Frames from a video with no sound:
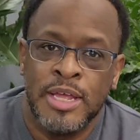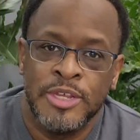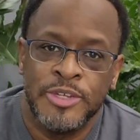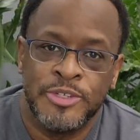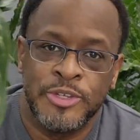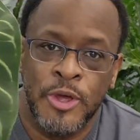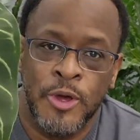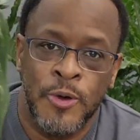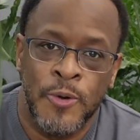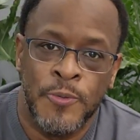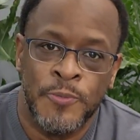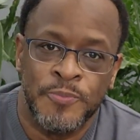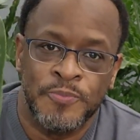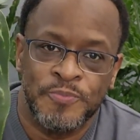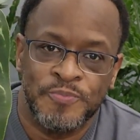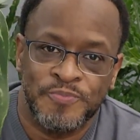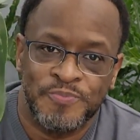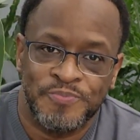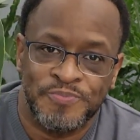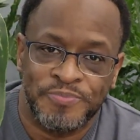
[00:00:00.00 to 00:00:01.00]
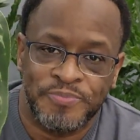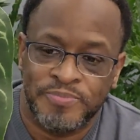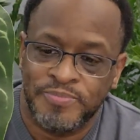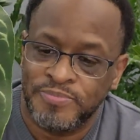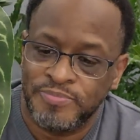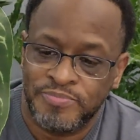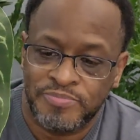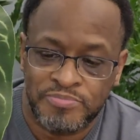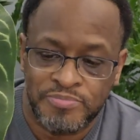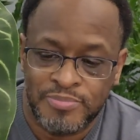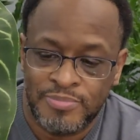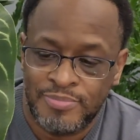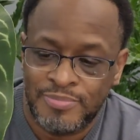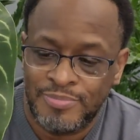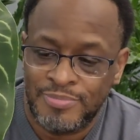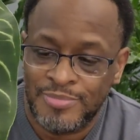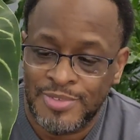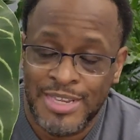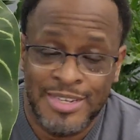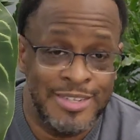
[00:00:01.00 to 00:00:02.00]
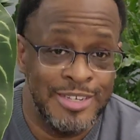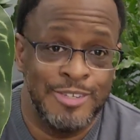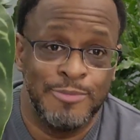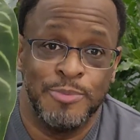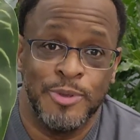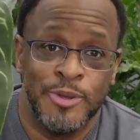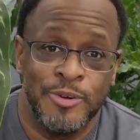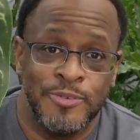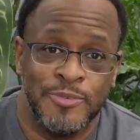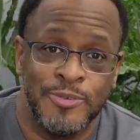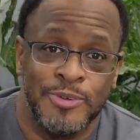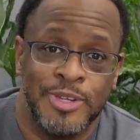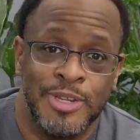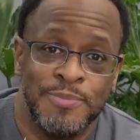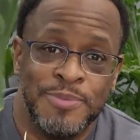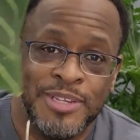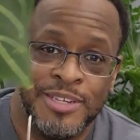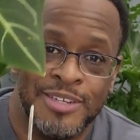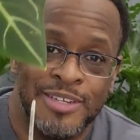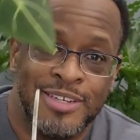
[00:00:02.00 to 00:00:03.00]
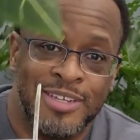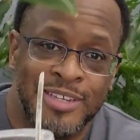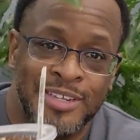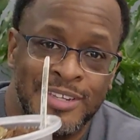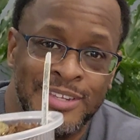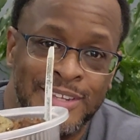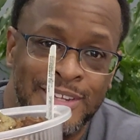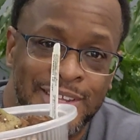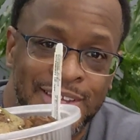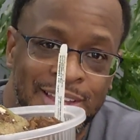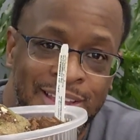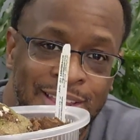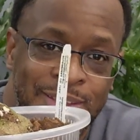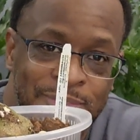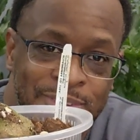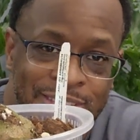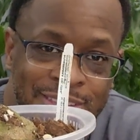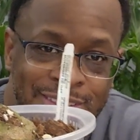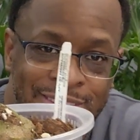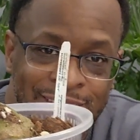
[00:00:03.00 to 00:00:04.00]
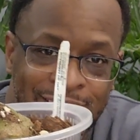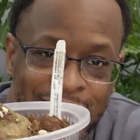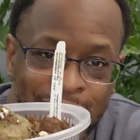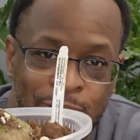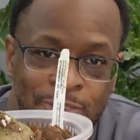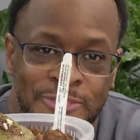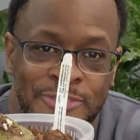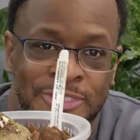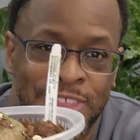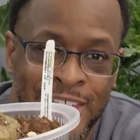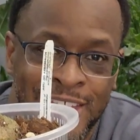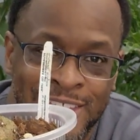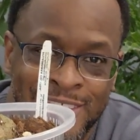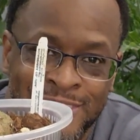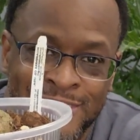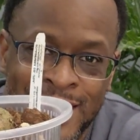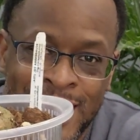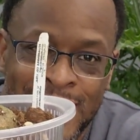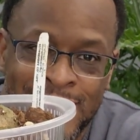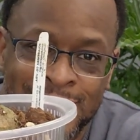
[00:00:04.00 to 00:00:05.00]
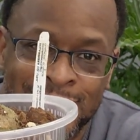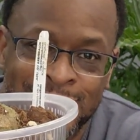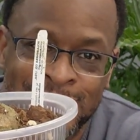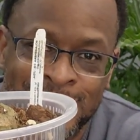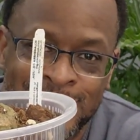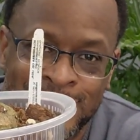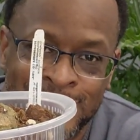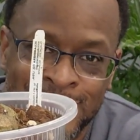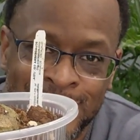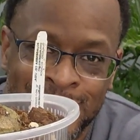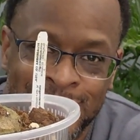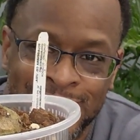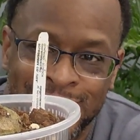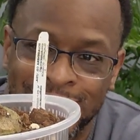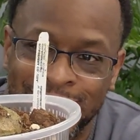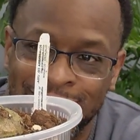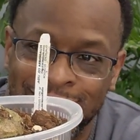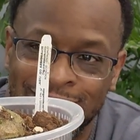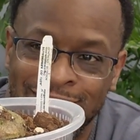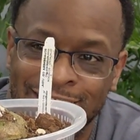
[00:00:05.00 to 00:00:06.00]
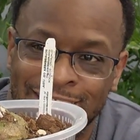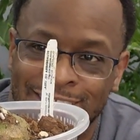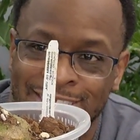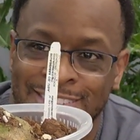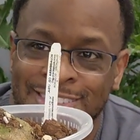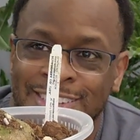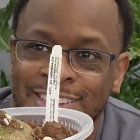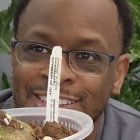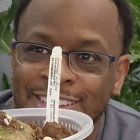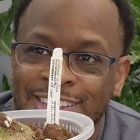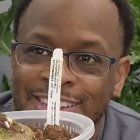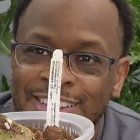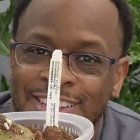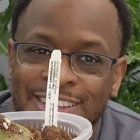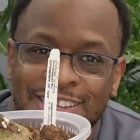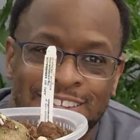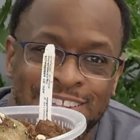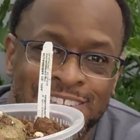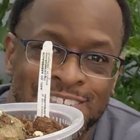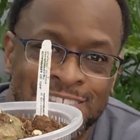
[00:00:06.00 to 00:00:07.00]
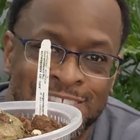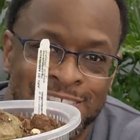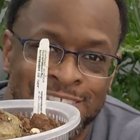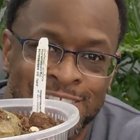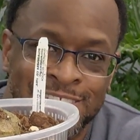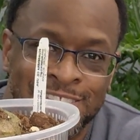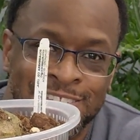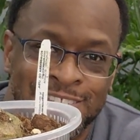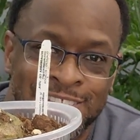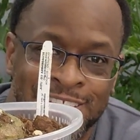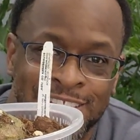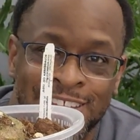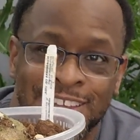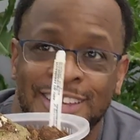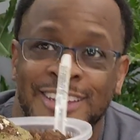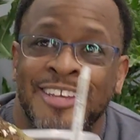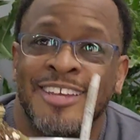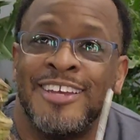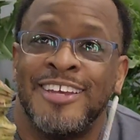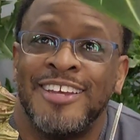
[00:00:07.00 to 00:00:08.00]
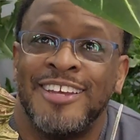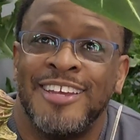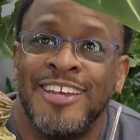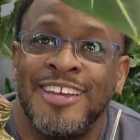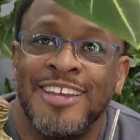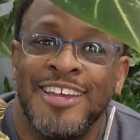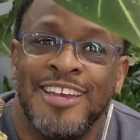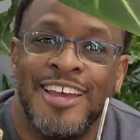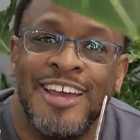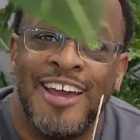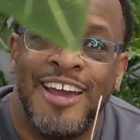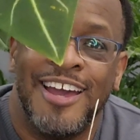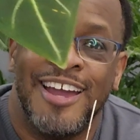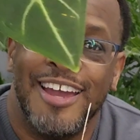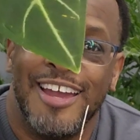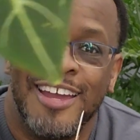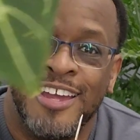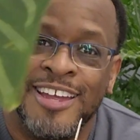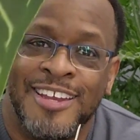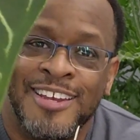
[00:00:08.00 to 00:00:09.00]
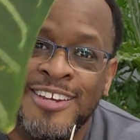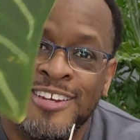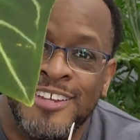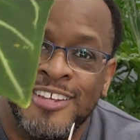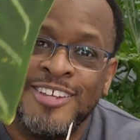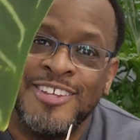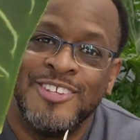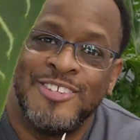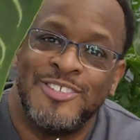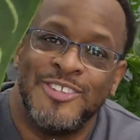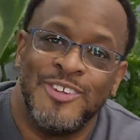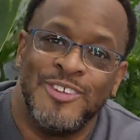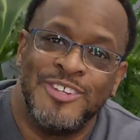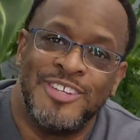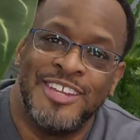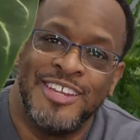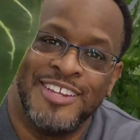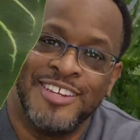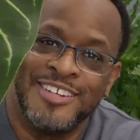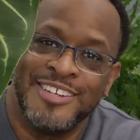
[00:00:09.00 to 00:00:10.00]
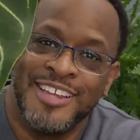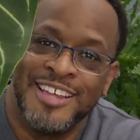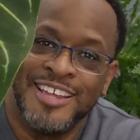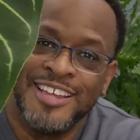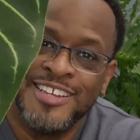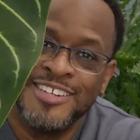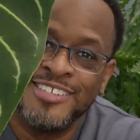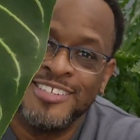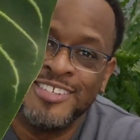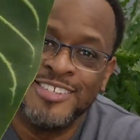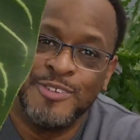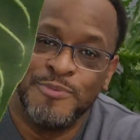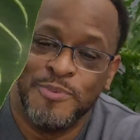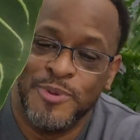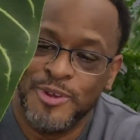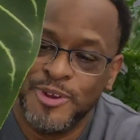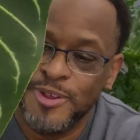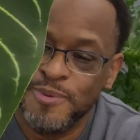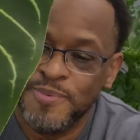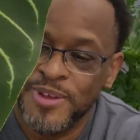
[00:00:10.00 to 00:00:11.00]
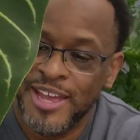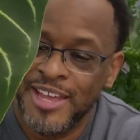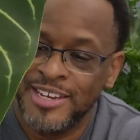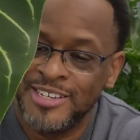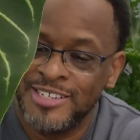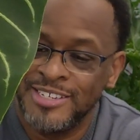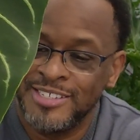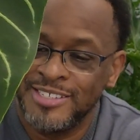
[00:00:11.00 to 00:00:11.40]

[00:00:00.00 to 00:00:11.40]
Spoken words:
So she's beautiful. Look how thick that chunk is. She's thick. All right. So she's a beauty, man.